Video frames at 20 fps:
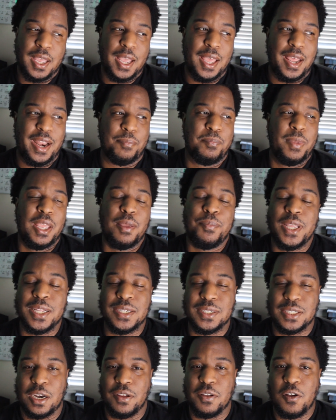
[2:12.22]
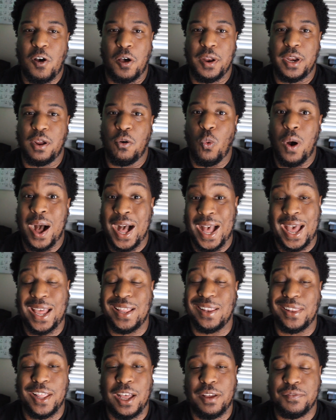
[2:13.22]
And maybe instead of calling it why
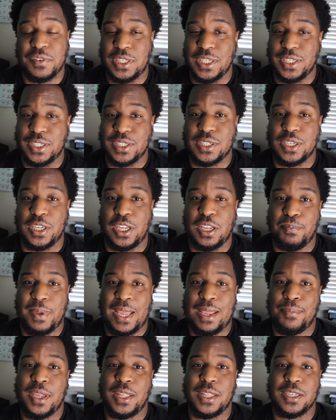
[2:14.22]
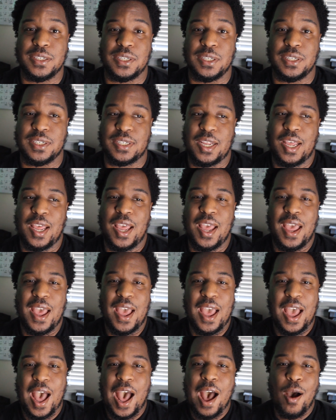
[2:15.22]
I love DC, maybe this is
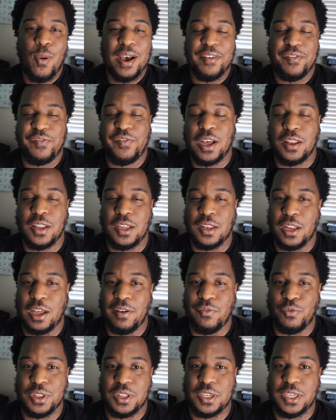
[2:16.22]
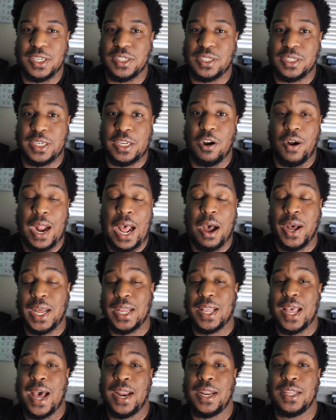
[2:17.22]
how I fell in love with DC or how
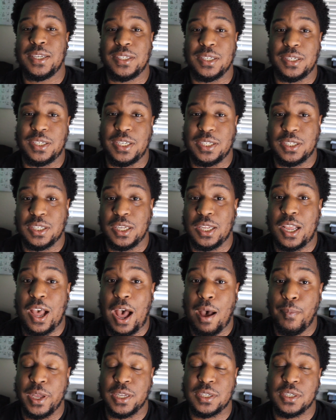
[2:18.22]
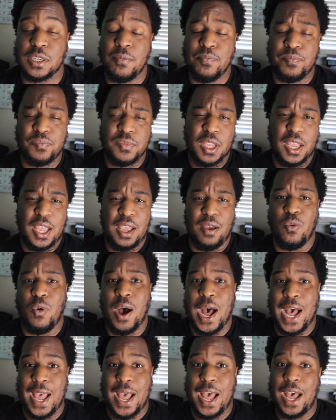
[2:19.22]
I got into DC comics and
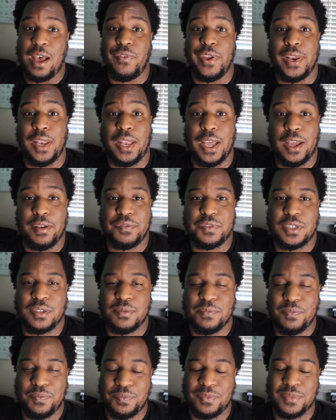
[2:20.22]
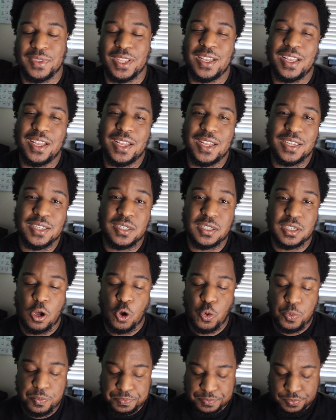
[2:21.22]
why I haven't left.
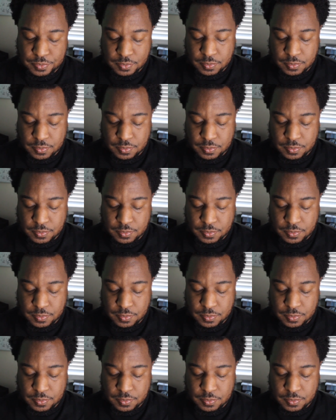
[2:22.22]
So